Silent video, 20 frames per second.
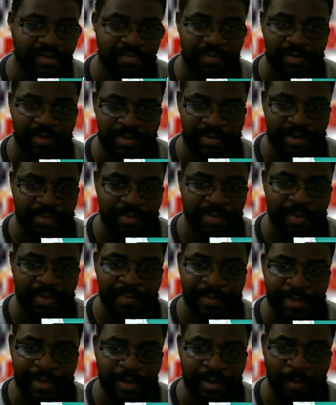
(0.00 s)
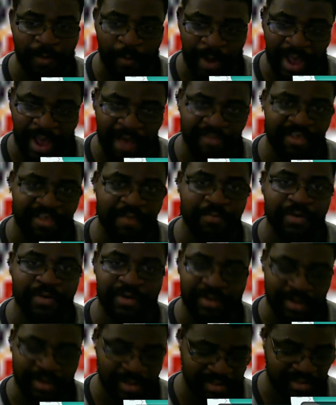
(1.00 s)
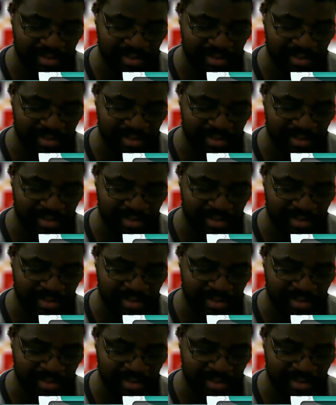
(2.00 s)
on WWE on how they book us and